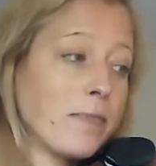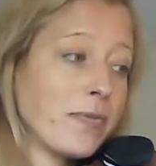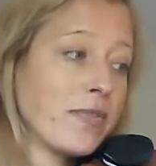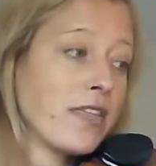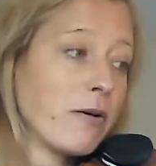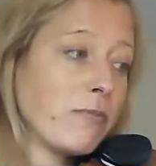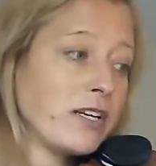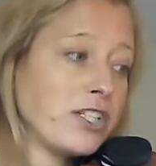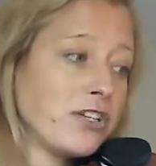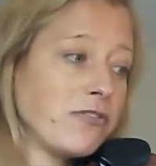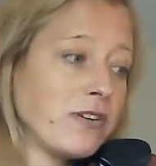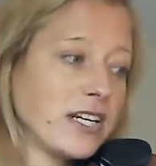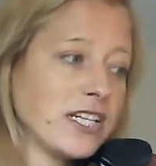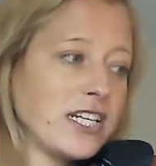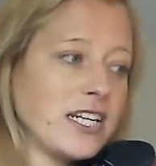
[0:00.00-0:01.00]
that we do
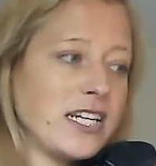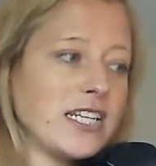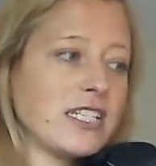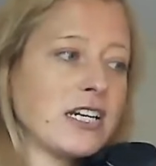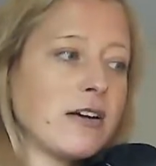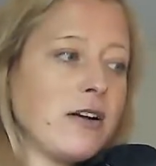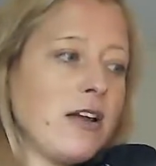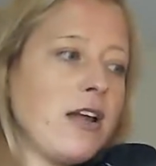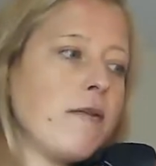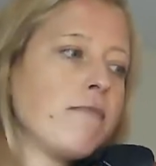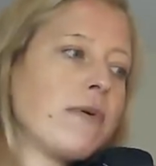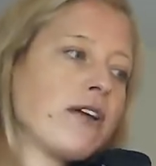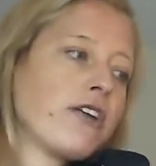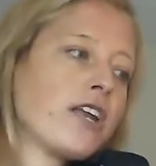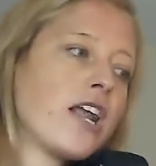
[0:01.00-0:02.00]
actually need to
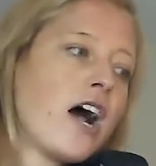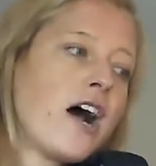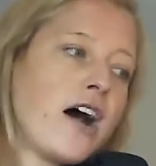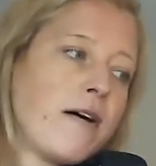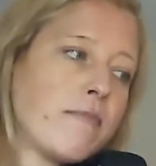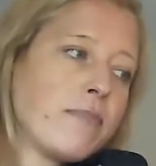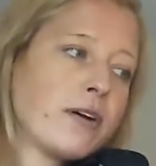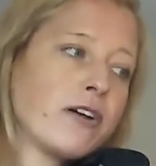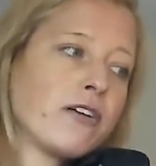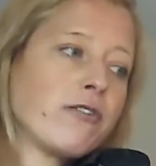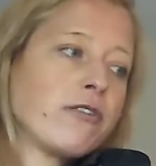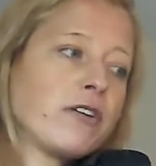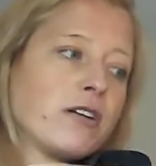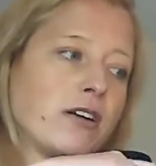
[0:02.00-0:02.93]
be on an up bow